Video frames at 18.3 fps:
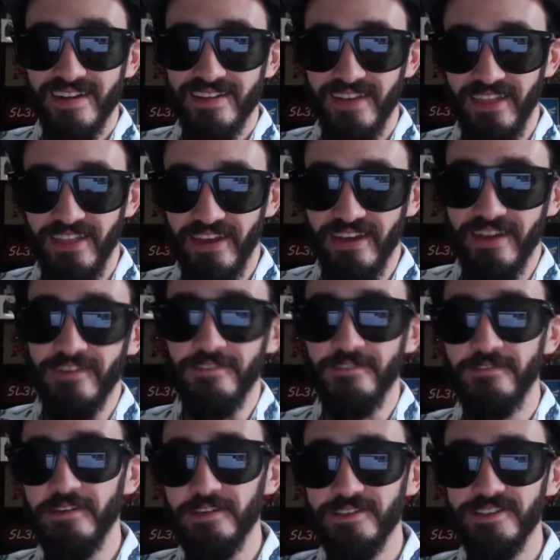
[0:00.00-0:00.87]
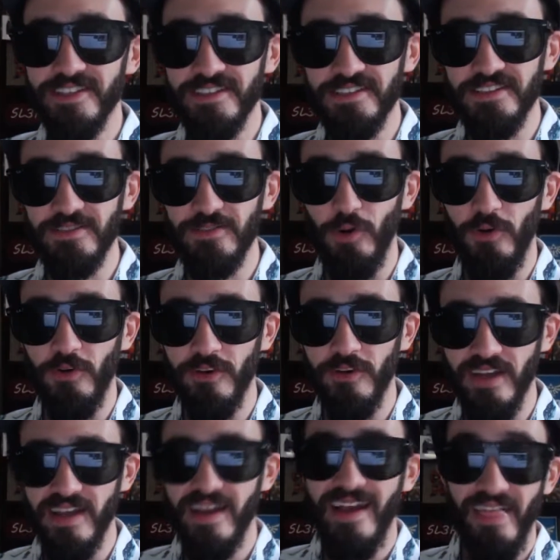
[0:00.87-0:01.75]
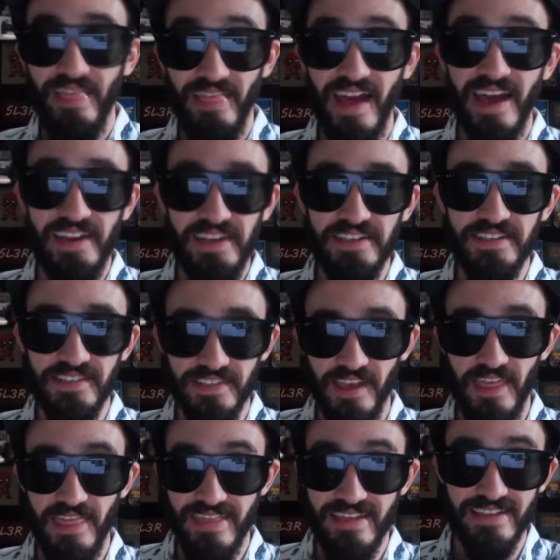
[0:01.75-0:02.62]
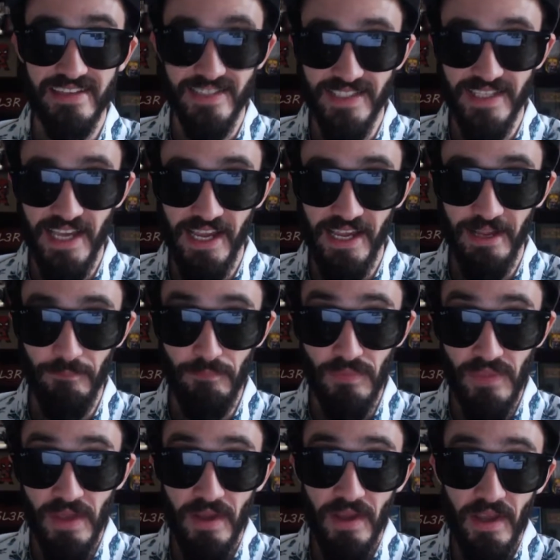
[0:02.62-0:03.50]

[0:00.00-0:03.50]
to the confusing story that is this game.